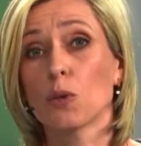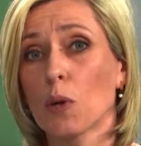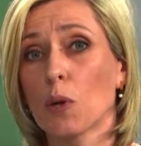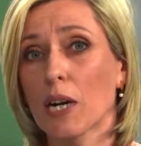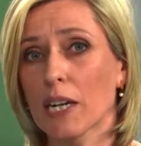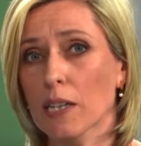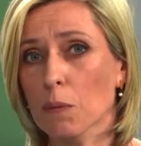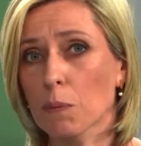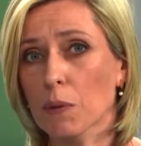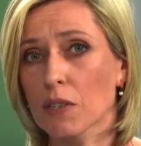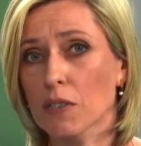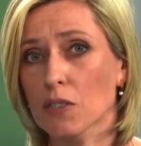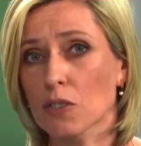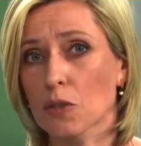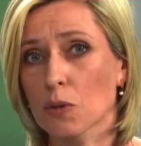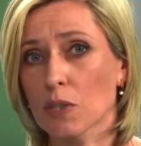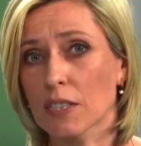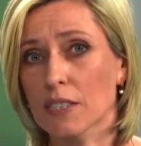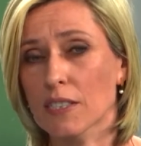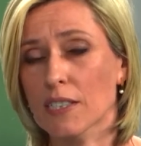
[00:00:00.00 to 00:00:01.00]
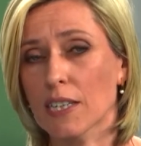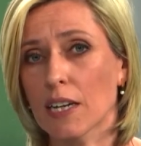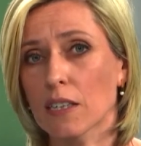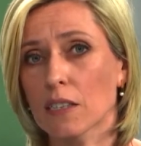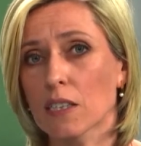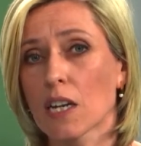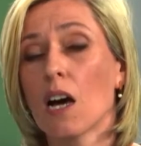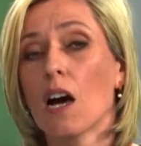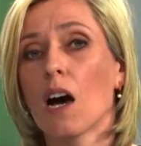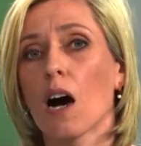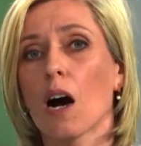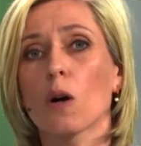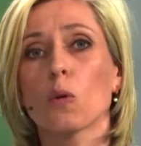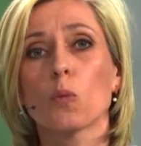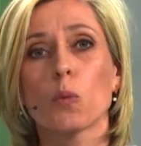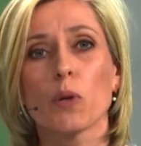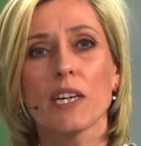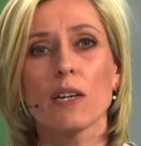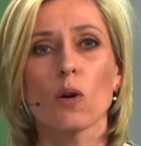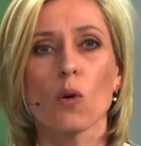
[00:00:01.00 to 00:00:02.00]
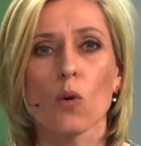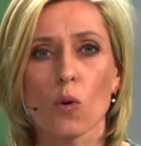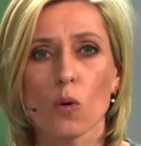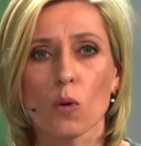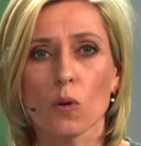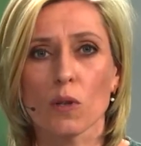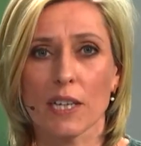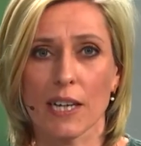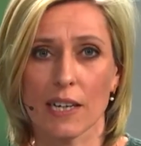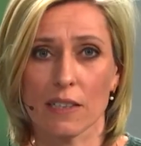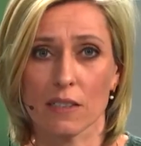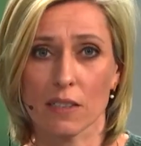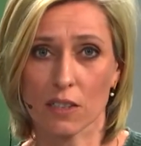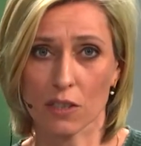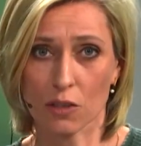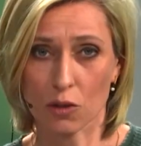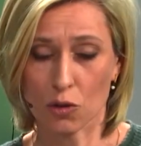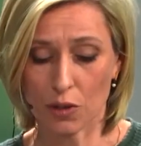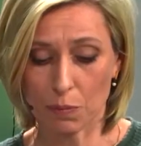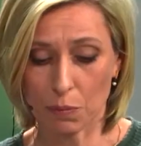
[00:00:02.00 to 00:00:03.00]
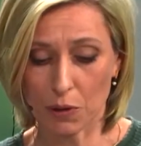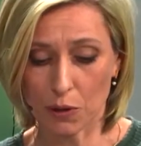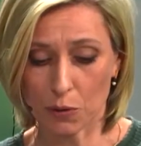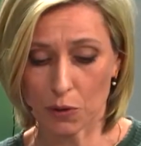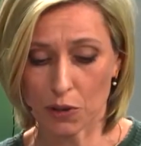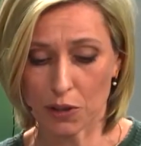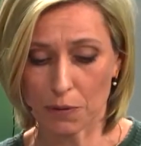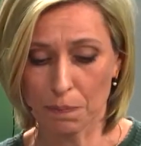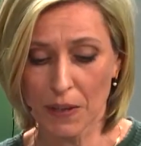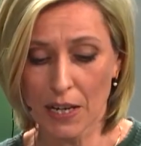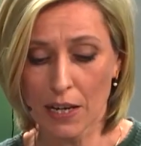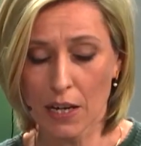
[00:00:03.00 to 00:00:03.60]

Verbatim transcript: help us to understand how we all can contribute.